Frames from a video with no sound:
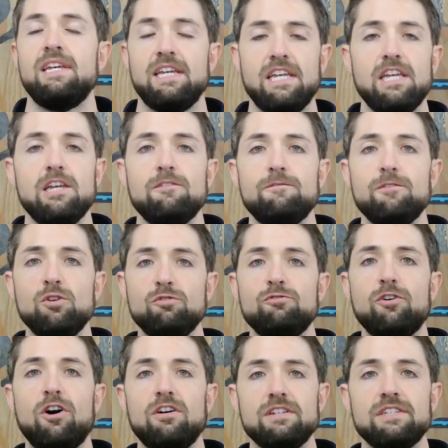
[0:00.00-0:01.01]
If you
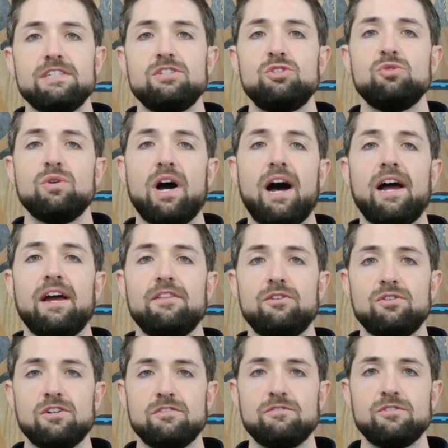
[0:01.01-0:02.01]
fall into
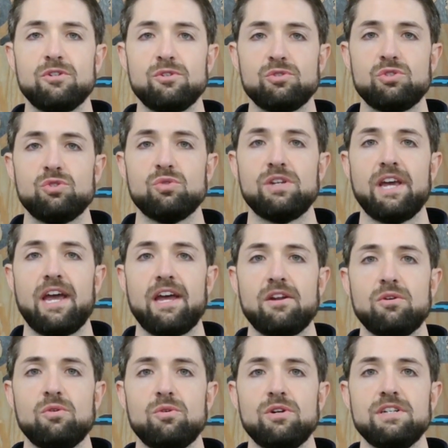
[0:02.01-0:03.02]
either of those two
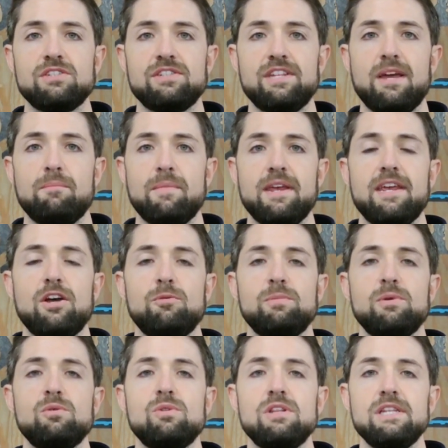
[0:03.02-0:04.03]
categories, that may help
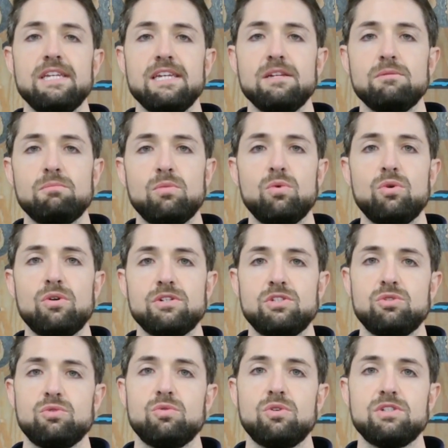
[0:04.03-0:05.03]
you lean more
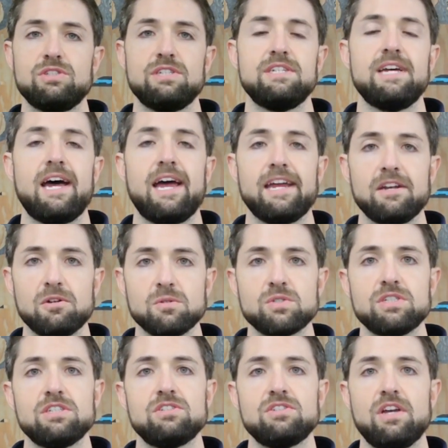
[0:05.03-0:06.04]
towards the
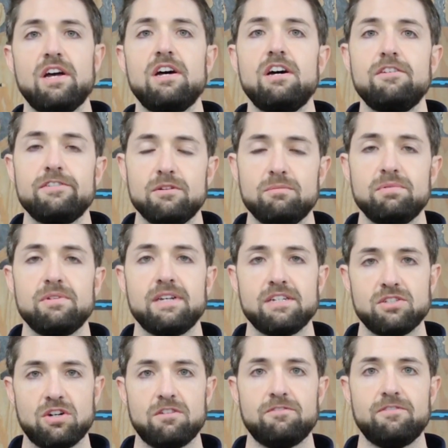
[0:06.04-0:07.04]
diagnosis of
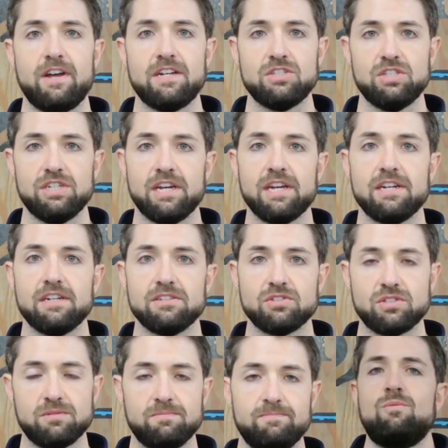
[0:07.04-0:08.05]
plantar
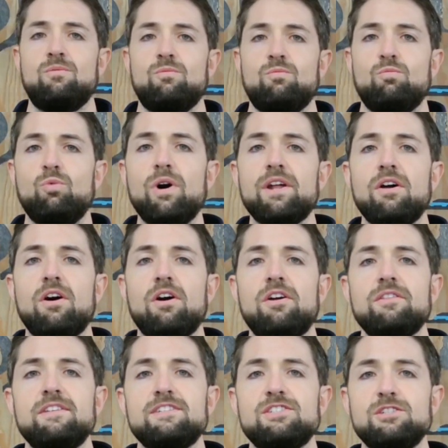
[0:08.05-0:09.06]
fasciitis. What are
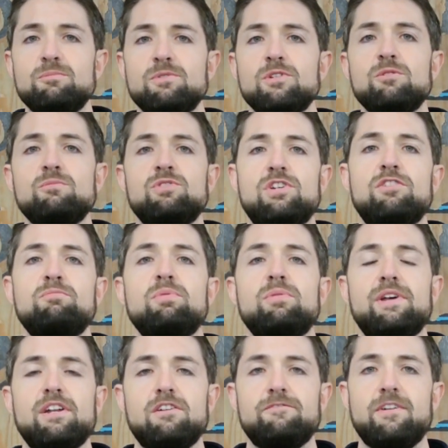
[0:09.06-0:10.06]
the symptoms of
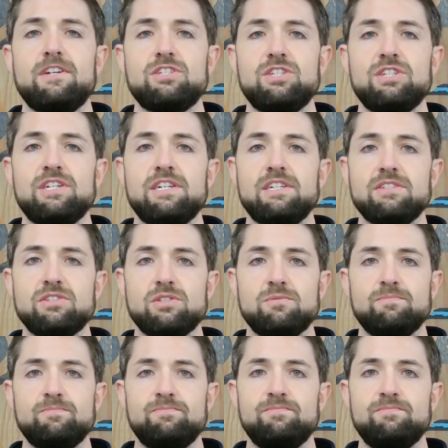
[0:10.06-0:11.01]
plantar fasciitis?